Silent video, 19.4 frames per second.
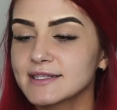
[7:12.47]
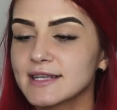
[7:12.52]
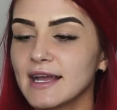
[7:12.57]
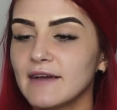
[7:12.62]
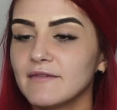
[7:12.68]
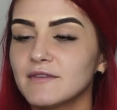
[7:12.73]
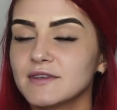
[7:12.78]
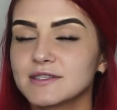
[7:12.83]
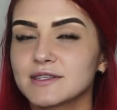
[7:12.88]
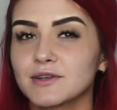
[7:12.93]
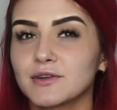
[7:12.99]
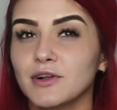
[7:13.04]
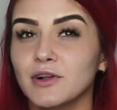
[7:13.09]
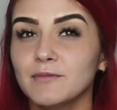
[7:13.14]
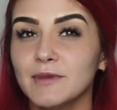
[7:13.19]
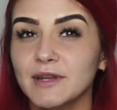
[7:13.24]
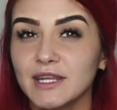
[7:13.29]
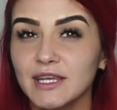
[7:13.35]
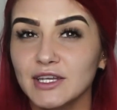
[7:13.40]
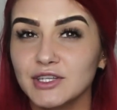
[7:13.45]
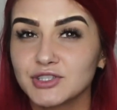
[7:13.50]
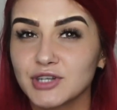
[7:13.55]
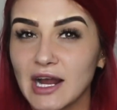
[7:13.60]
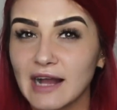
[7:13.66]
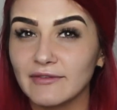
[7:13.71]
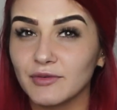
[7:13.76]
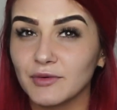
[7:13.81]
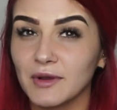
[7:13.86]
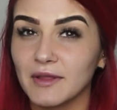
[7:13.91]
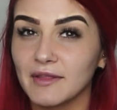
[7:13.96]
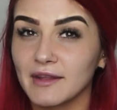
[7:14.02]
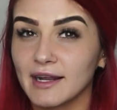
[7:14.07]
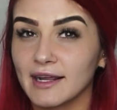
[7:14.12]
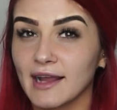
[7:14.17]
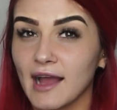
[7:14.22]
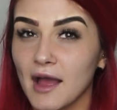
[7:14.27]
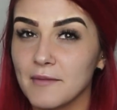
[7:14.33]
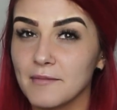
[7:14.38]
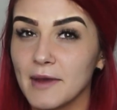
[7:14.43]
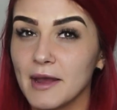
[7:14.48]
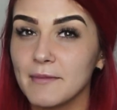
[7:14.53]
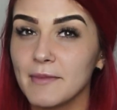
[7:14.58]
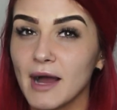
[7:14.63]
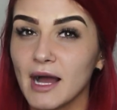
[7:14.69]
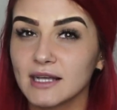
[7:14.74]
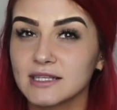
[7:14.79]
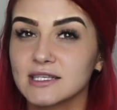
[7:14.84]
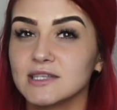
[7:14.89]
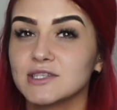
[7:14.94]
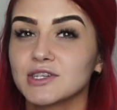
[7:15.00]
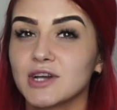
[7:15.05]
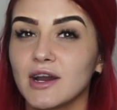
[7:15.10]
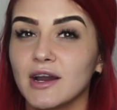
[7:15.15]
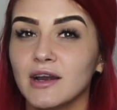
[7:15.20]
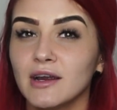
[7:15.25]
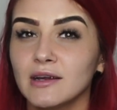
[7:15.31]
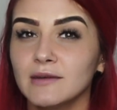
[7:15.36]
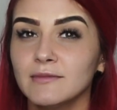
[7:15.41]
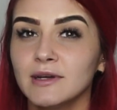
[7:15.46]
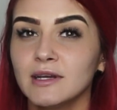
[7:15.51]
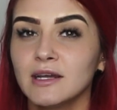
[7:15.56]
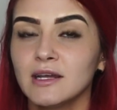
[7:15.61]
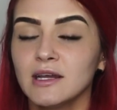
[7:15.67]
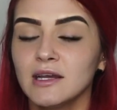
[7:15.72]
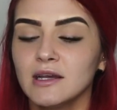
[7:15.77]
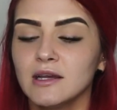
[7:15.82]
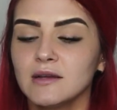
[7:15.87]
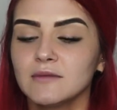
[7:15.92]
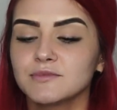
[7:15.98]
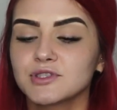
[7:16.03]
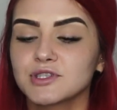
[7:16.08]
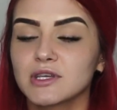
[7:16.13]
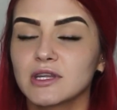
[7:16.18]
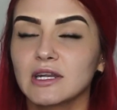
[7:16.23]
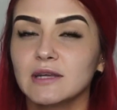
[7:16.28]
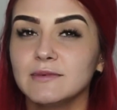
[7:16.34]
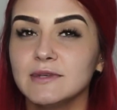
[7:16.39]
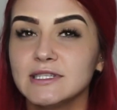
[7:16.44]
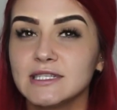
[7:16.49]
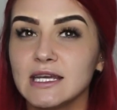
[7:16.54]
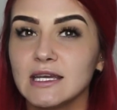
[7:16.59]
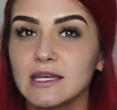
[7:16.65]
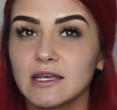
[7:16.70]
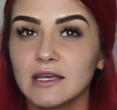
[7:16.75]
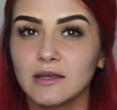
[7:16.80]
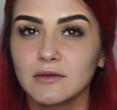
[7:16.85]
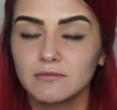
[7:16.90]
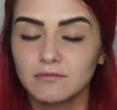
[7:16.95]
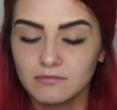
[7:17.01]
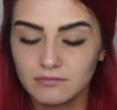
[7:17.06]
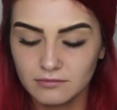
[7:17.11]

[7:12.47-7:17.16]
I have this little mini travel one that I got in my BoxyCharm. I'm just going to be taking,